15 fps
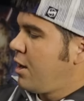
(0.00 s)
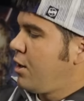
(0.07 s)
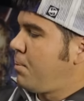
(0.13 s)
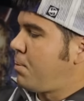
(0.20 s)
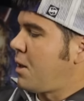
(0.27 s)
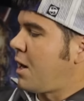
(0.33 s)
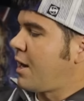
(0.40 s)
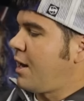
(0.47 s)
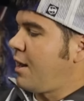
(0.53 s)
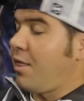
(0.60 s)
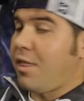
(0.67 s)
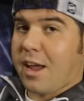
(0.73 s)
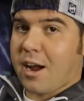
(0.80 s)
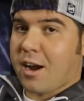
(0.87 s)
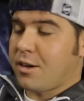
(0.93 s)
You plug it
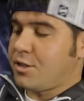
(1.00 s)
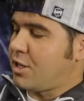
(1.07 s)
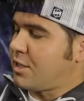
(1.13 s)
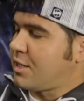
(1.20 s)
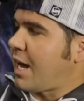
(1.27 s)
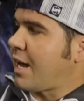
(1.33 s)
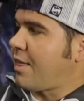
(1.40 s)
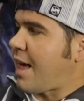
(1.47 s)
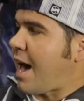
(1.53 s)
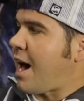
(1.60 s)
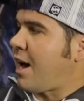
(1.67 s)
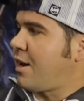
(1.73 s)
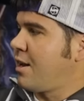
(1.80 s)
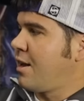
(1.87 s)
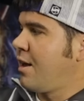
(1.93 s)
in there, just like
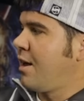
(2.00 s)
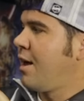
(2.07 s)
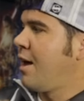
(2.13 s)
that.